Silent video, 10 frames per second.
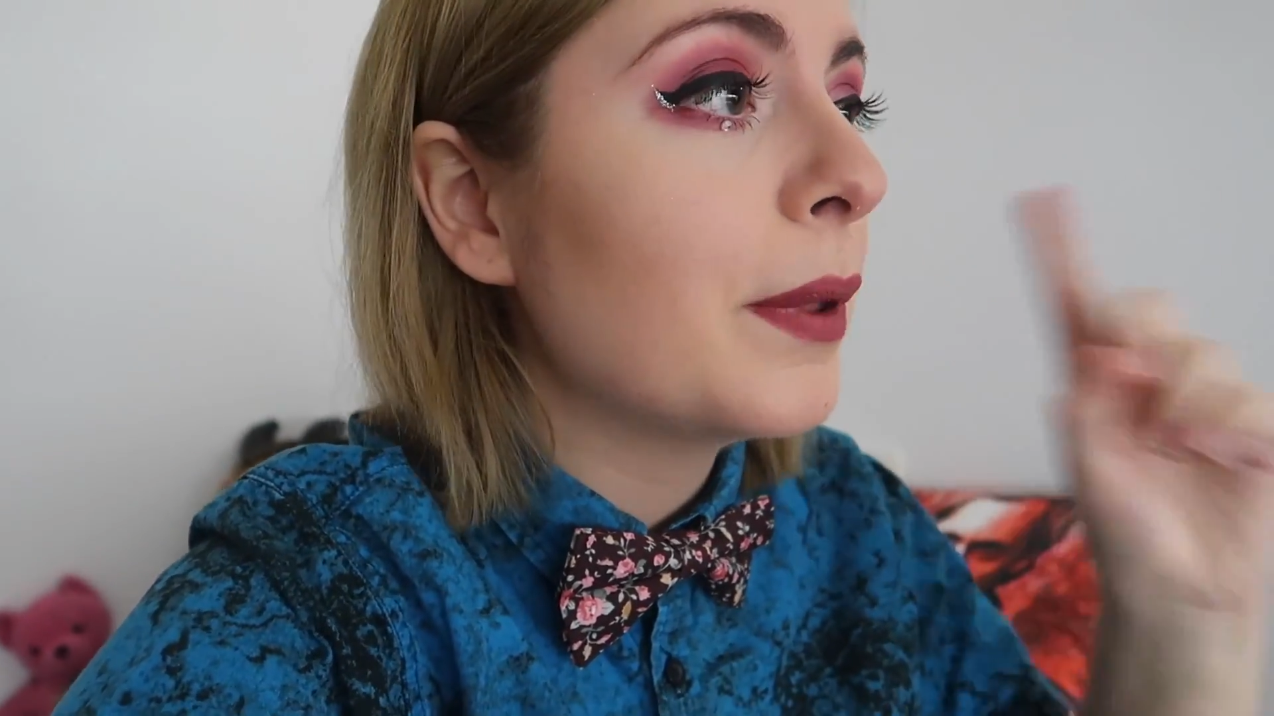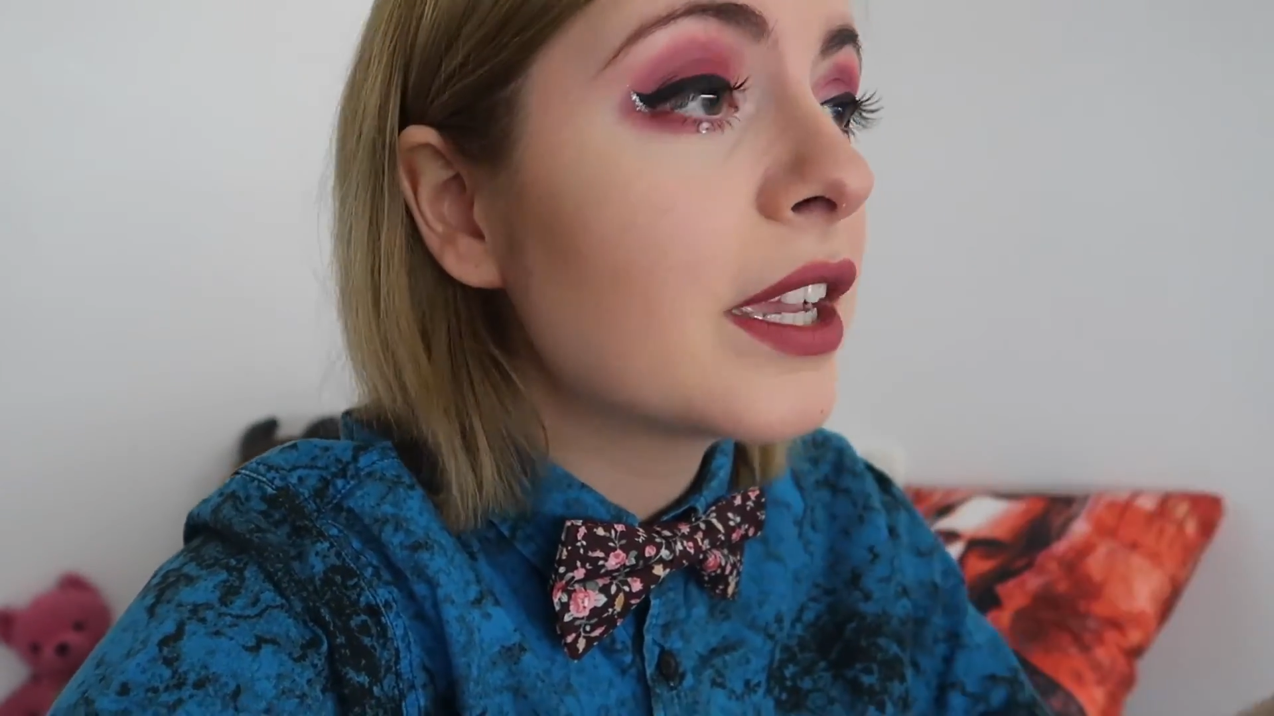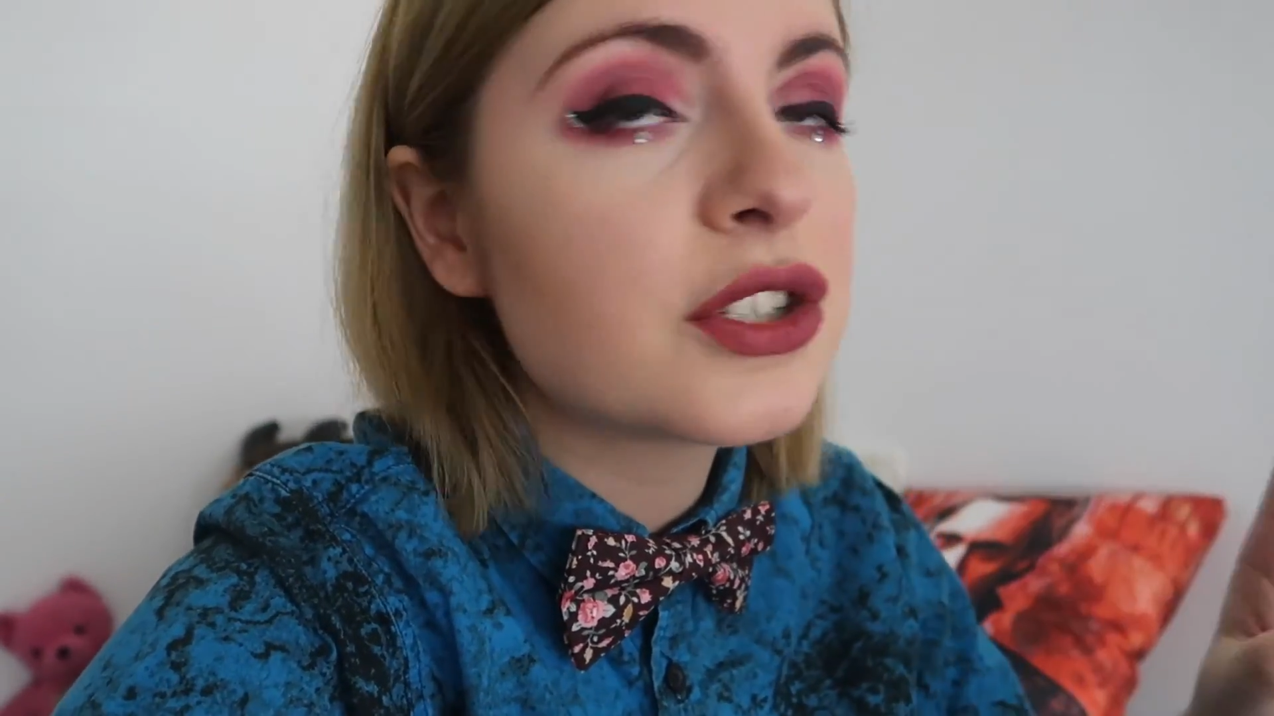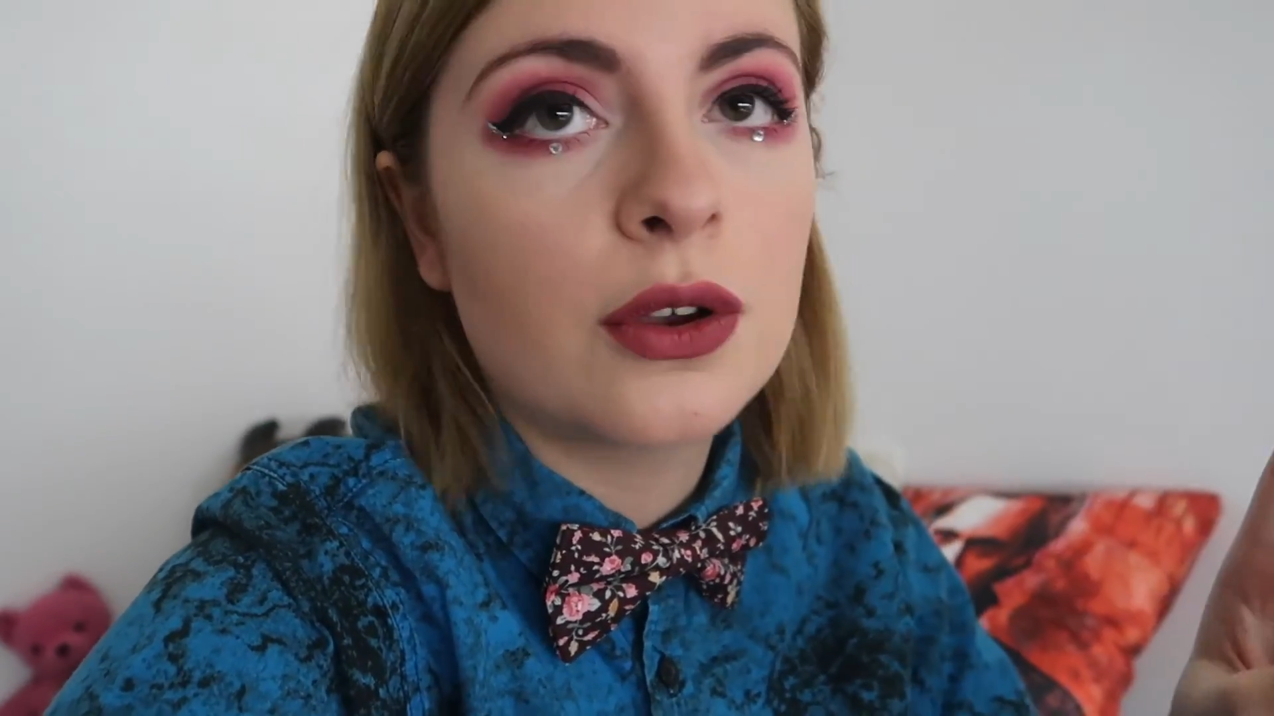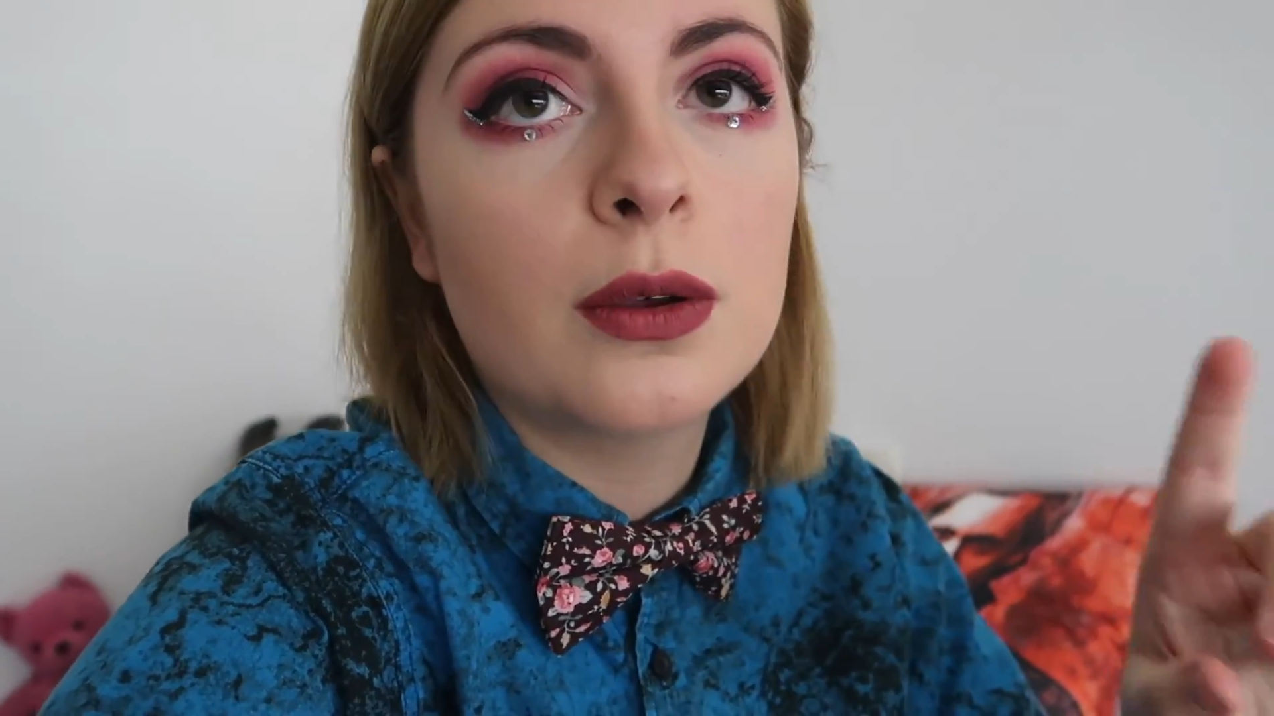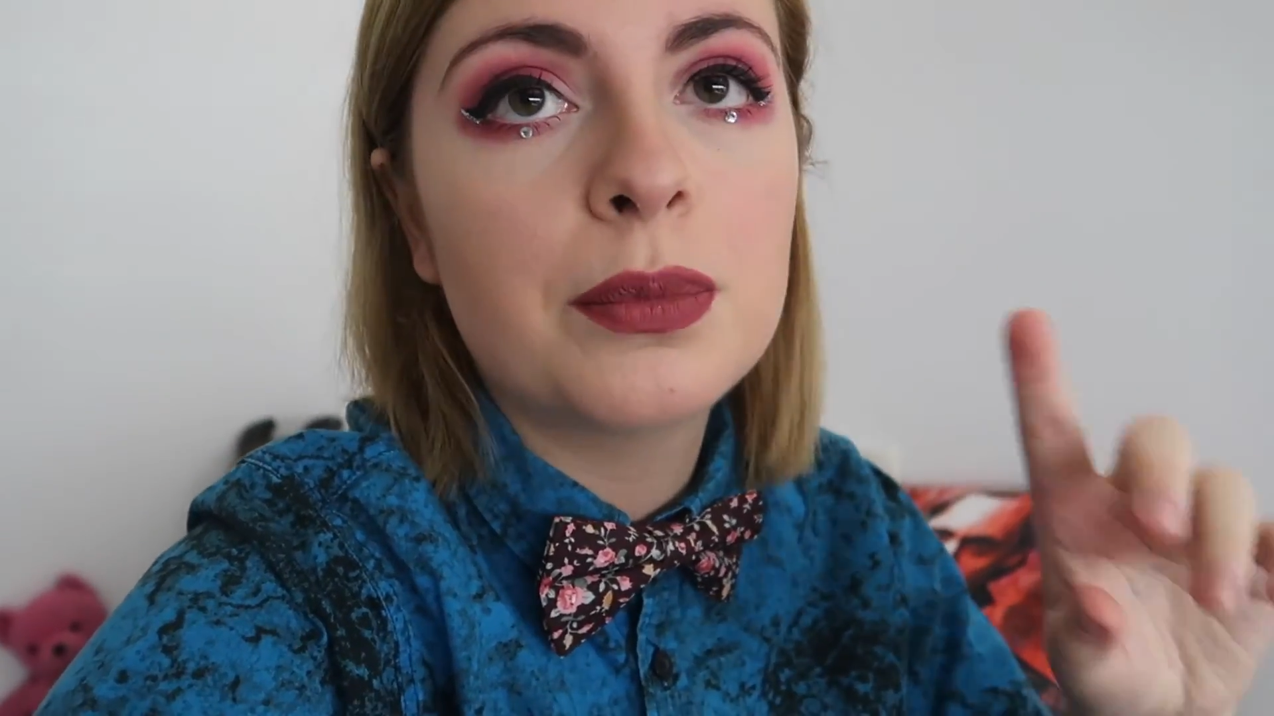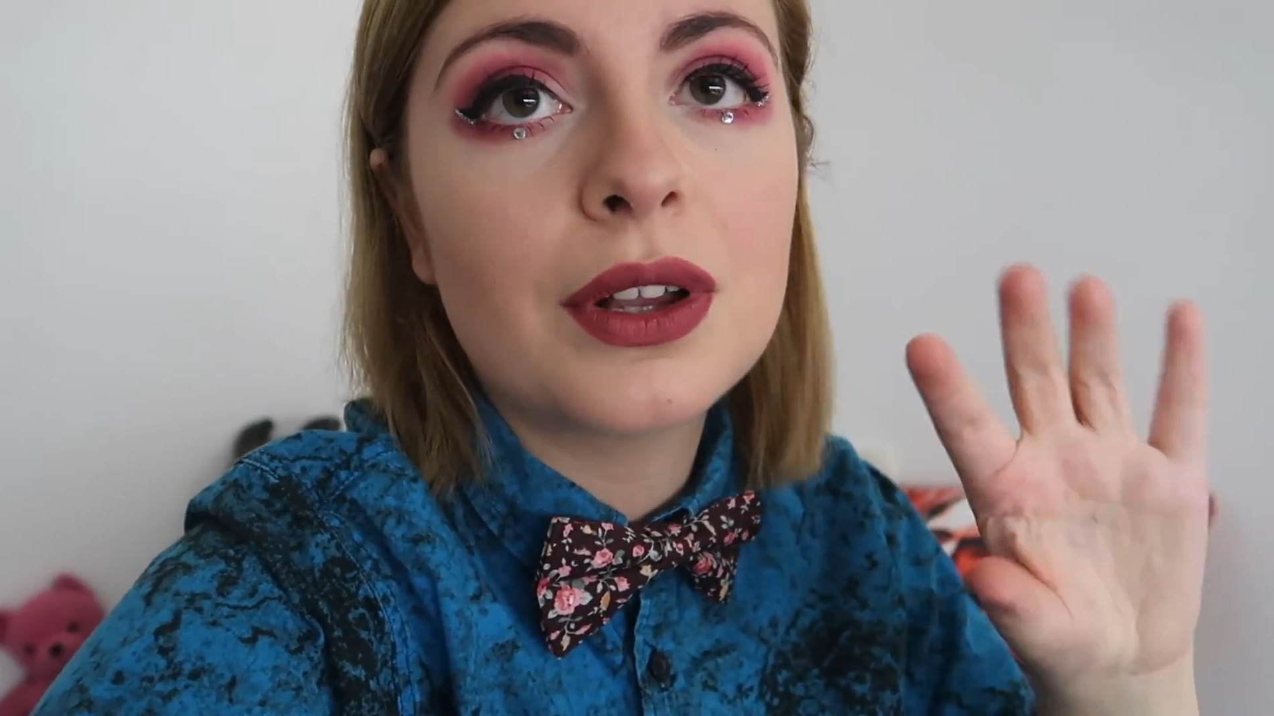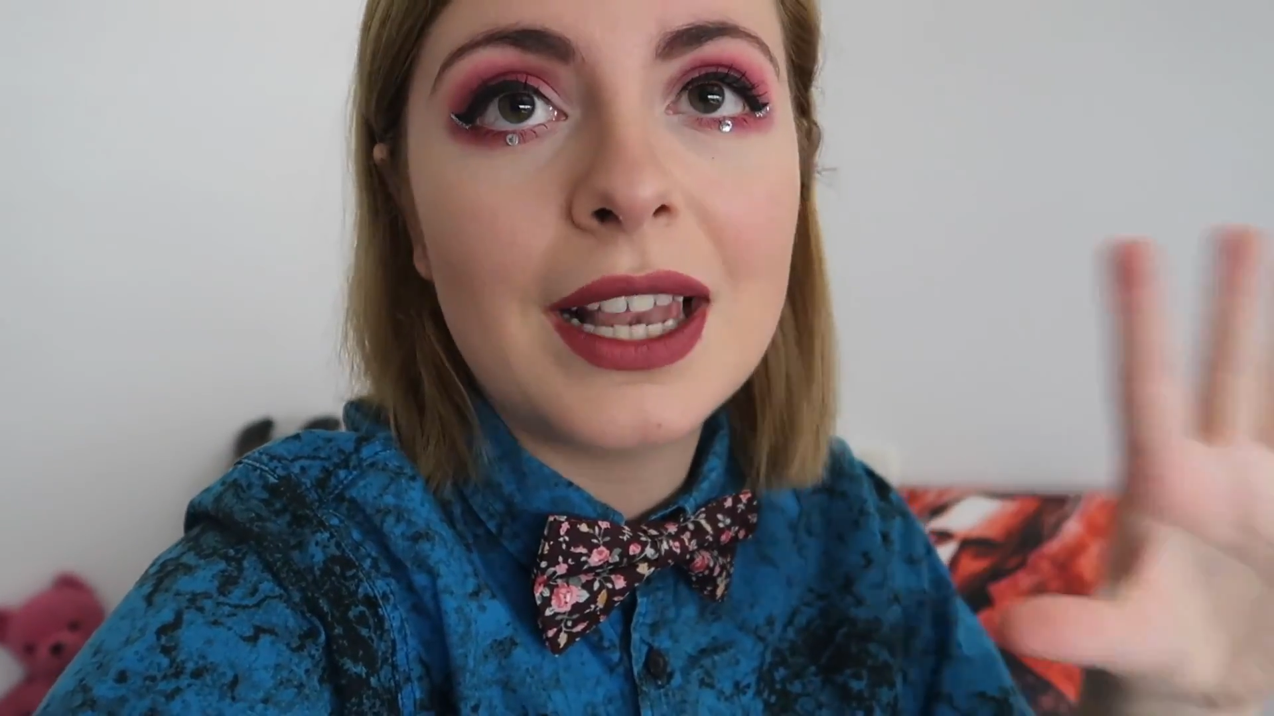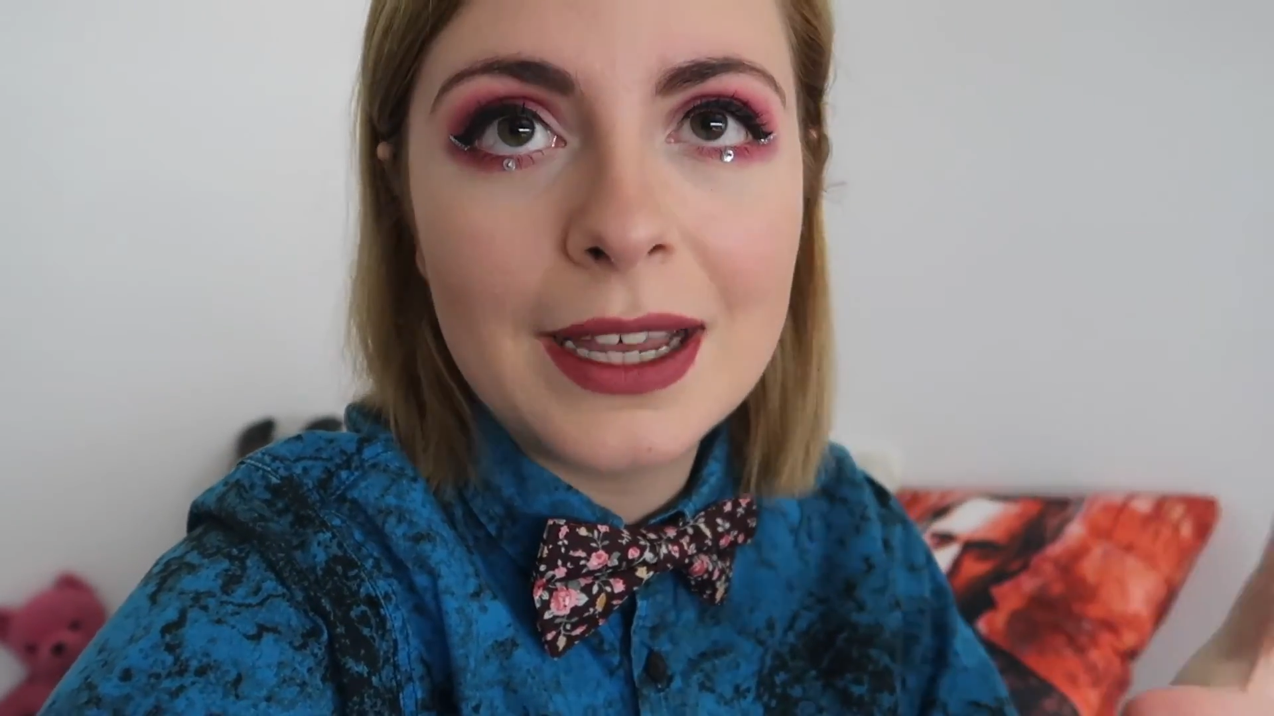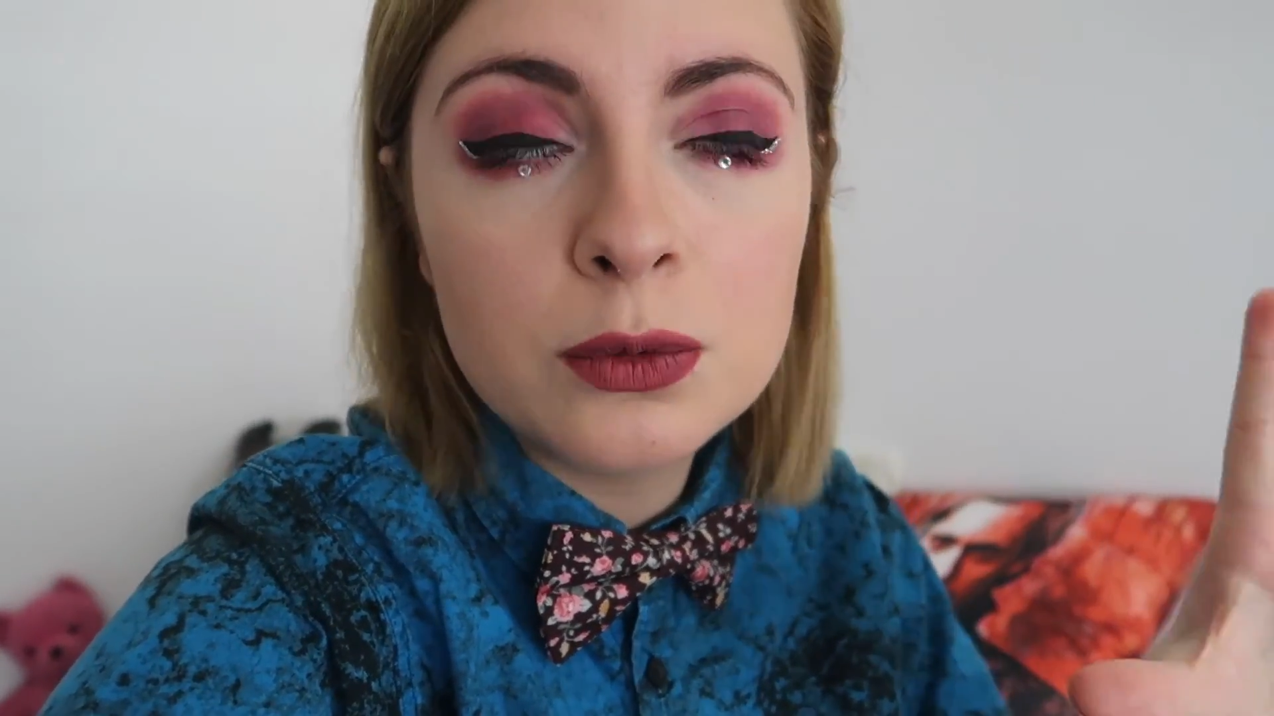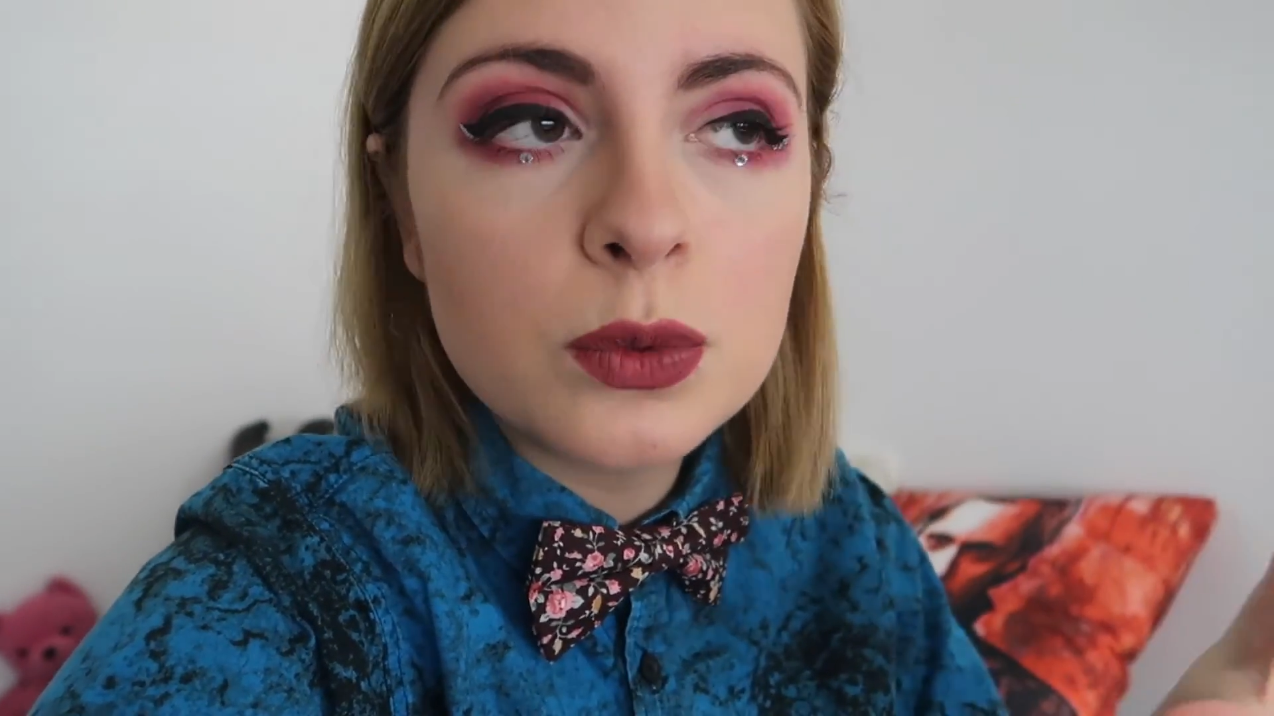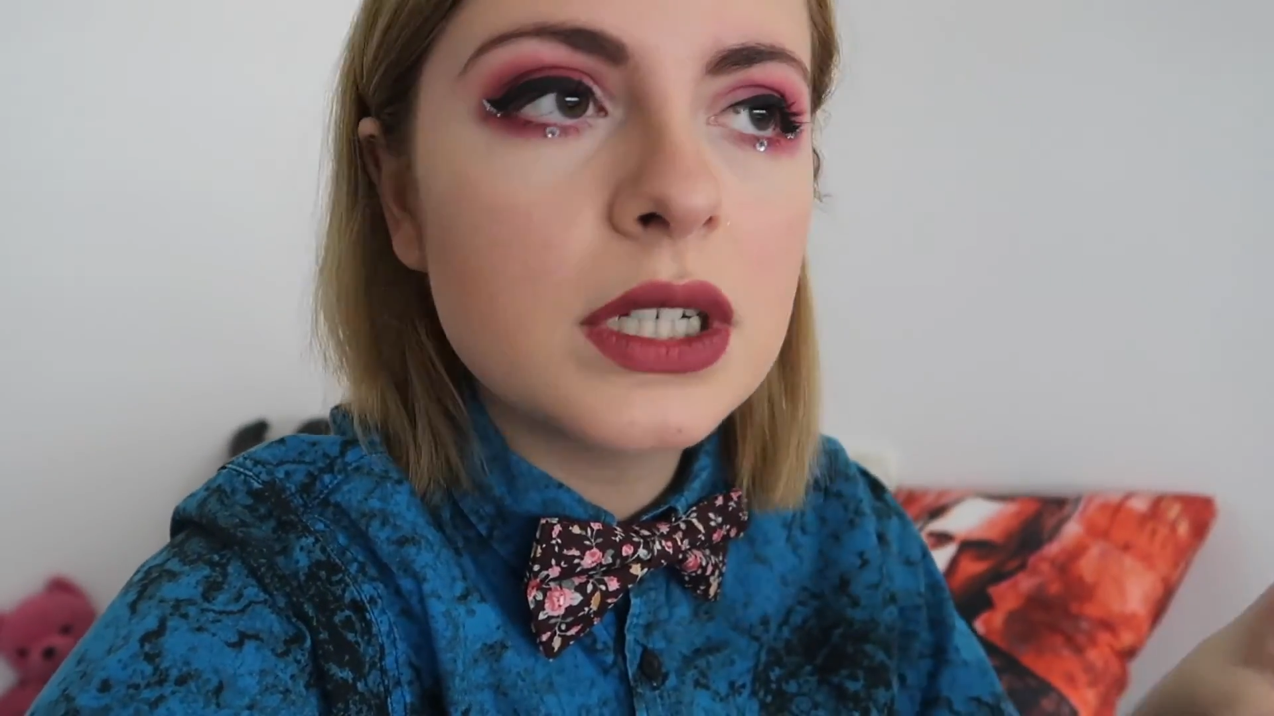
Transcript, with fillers: Big Top clown